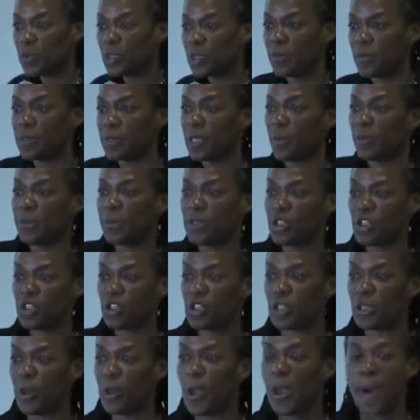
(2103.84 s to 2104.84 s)
subject
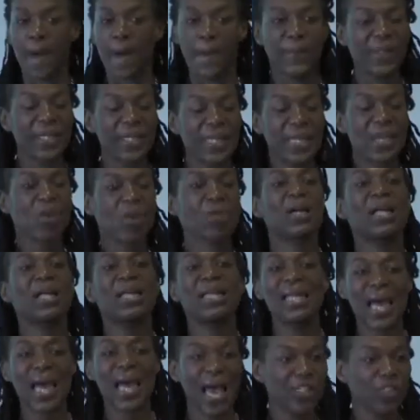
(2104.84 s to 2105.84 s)
position, but in our
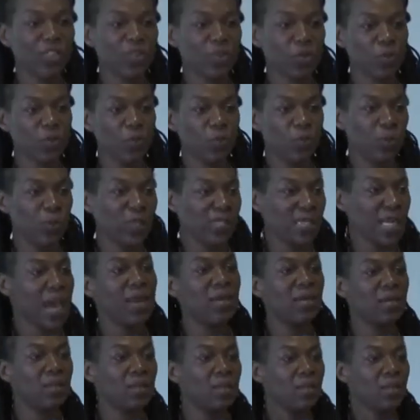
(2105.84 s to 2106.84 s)
classrooms, we
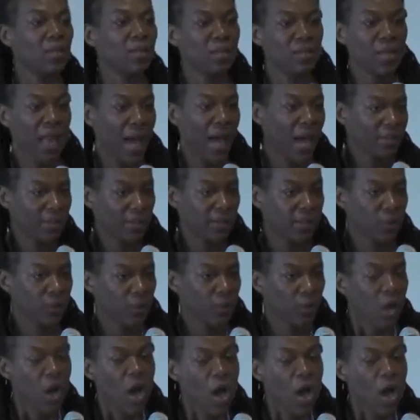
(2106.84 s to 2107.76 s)
tend not to.